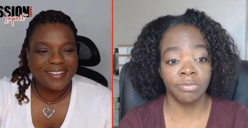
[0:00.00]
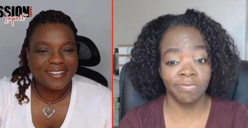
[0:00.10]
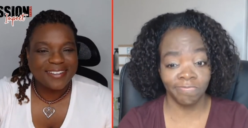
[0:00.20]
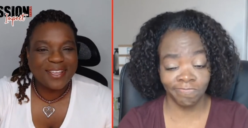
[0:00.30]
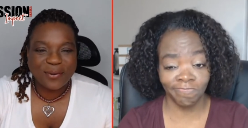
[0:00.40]

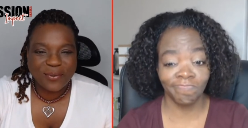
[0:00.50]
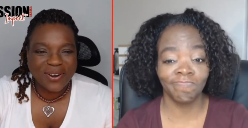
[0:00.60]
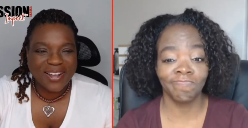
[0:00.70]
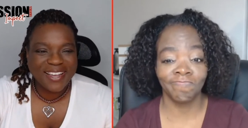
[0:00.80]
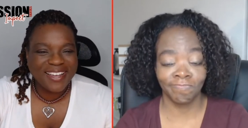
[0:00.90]
Speaker 1: Mm-hmm.
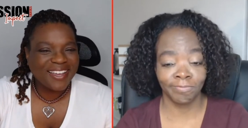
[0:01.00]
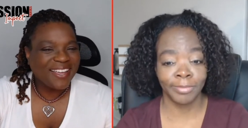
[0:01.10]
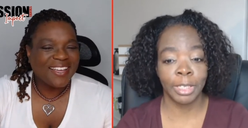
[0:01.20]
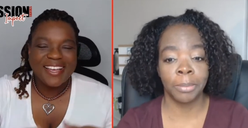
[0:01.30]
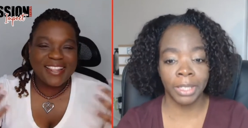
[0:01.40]
right?
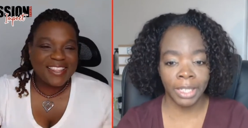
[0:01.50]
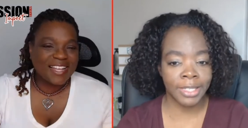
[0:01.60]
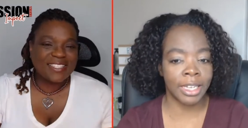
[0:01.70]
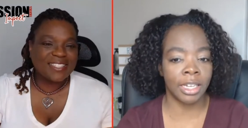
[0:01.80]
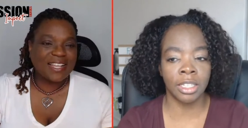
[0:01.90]
And
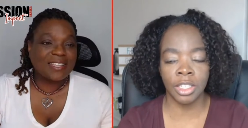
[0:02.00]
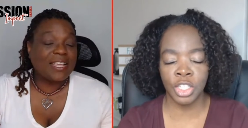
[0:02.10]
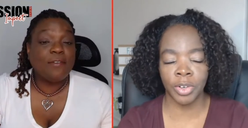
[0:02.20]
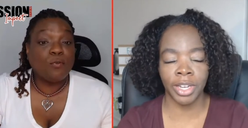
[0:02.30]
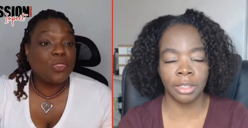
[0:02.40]
that's that's
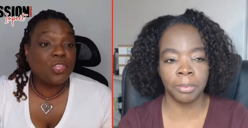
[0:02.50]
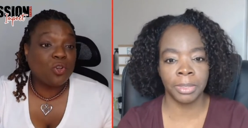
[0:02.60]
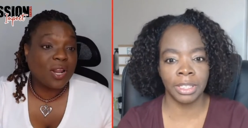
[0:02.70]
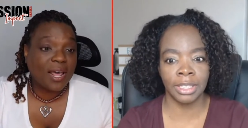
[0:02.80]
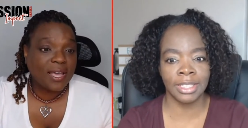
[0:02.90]
even with your
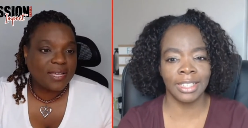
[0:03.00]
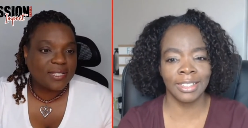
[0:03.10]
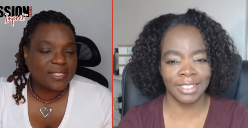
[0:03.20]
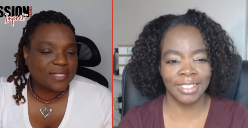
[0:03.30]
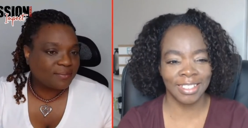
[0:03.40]

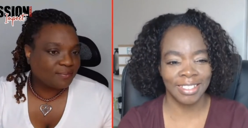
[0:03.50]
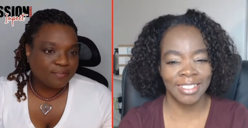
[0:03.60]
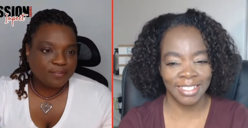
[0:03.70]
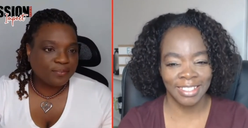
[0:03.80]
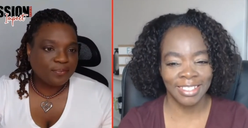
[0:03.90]
clients.
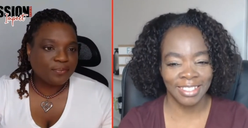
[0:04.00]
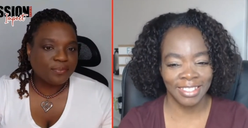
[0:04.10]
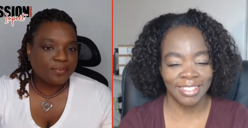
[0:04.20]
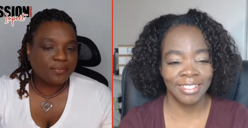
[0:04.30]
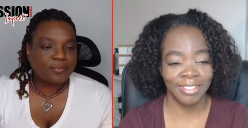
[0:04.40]

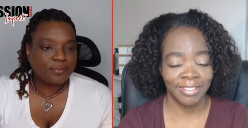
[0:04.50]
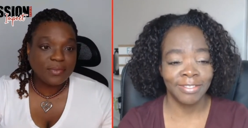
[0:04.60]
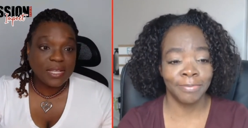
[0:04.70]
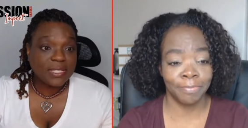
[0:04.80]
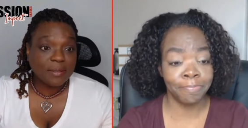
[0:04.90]

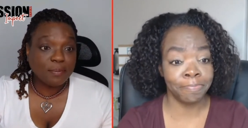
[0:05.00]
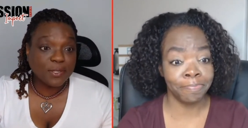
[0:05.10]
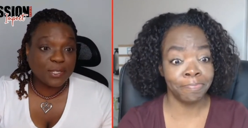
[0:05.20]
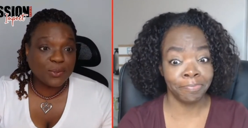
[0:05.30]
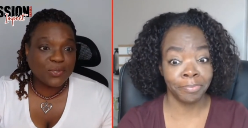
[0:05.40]
Mm-hmm. Simple
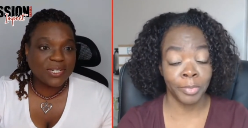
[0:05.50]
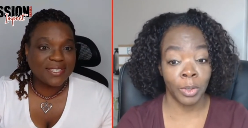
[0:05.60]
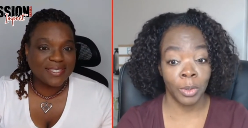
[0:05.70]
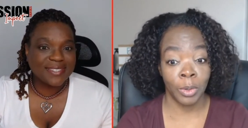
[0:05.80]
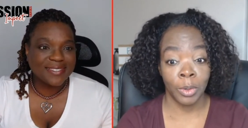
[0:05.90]

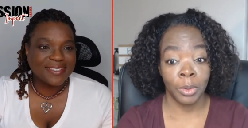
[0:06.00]
solutions.